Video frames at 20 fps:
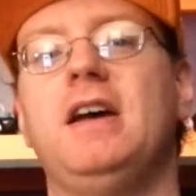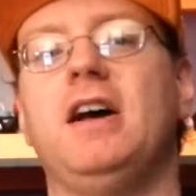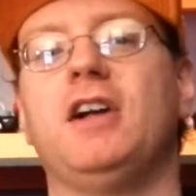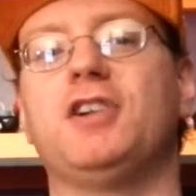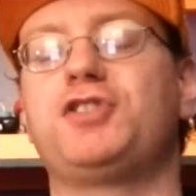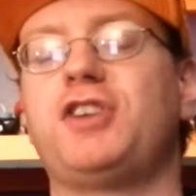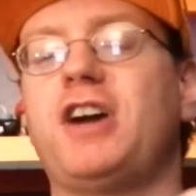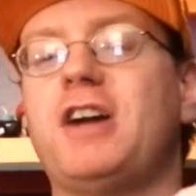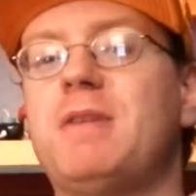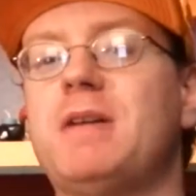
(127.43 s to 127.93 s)

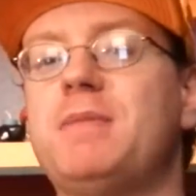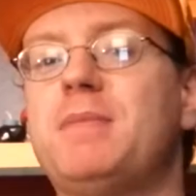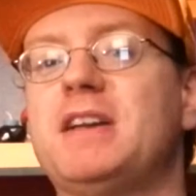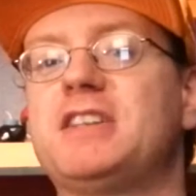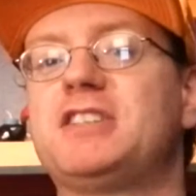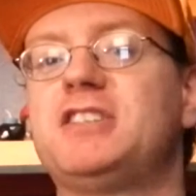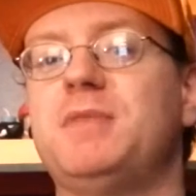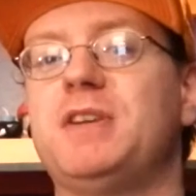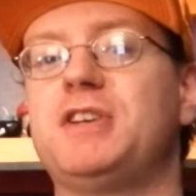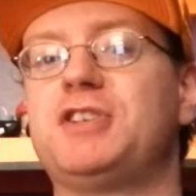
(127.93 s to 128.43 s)
I'll try my
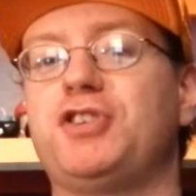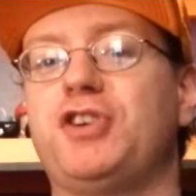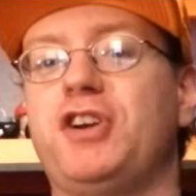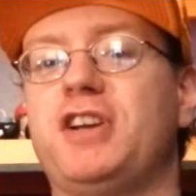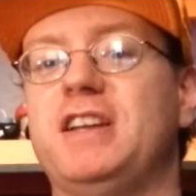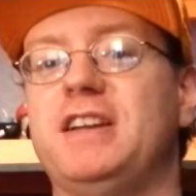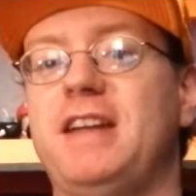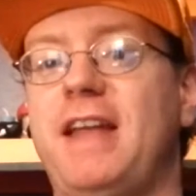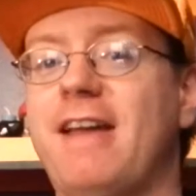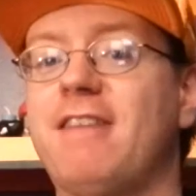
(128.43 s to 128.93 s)
best to make sure I
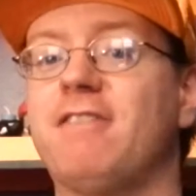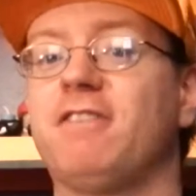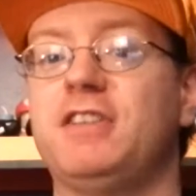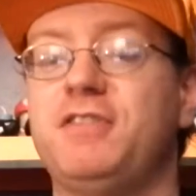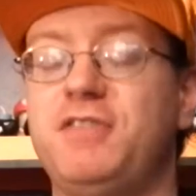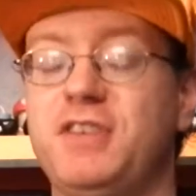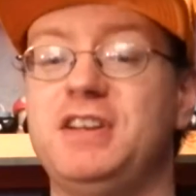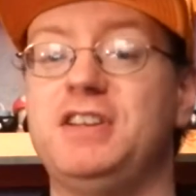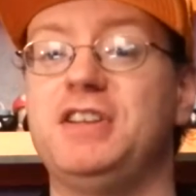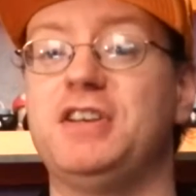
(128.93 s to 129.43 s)
get every
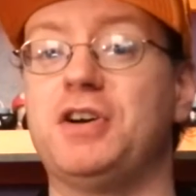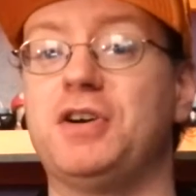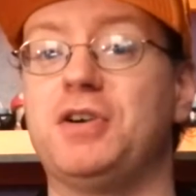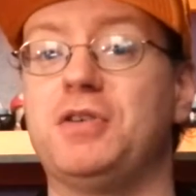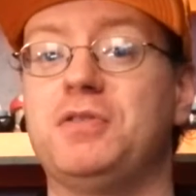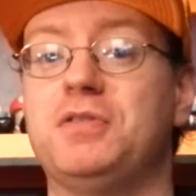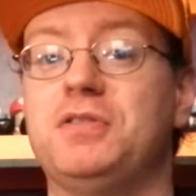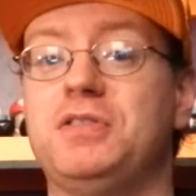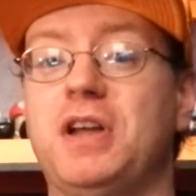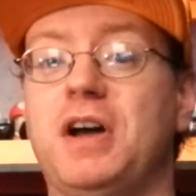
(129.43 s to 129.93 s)

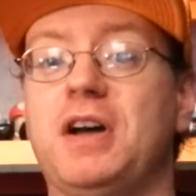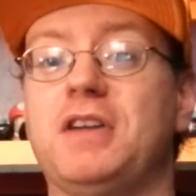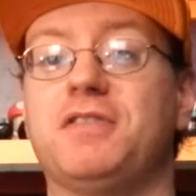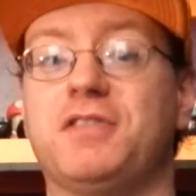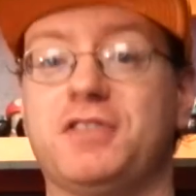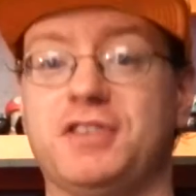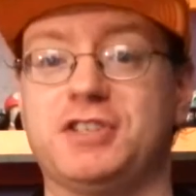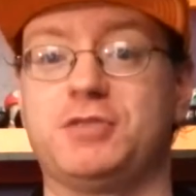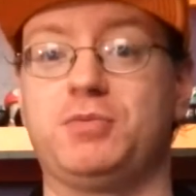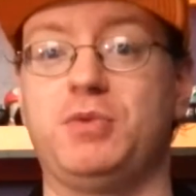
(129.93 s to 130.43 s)
video done
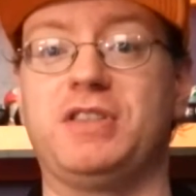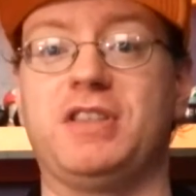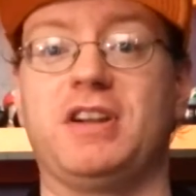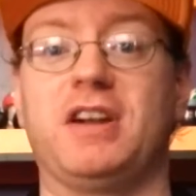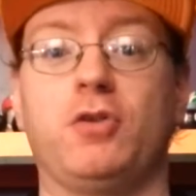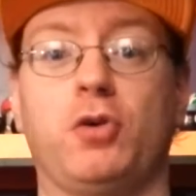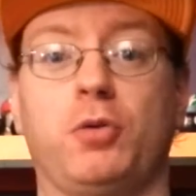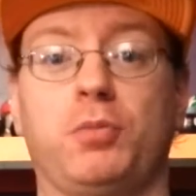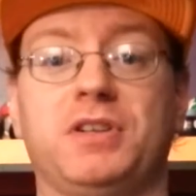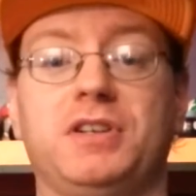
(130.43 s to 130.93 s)
for this week that
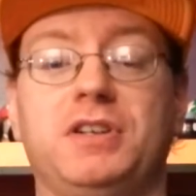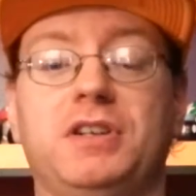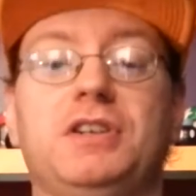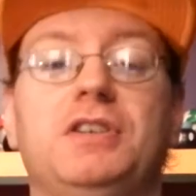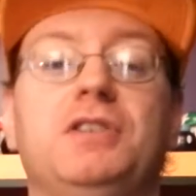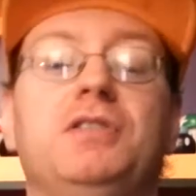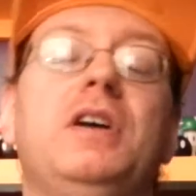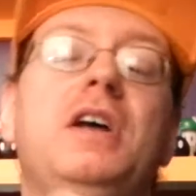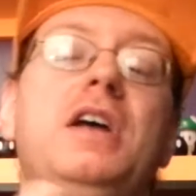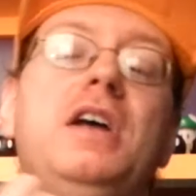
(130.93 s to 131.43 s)
I normally
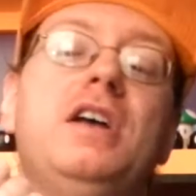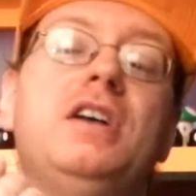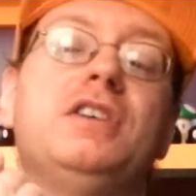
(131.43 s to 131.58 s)
do.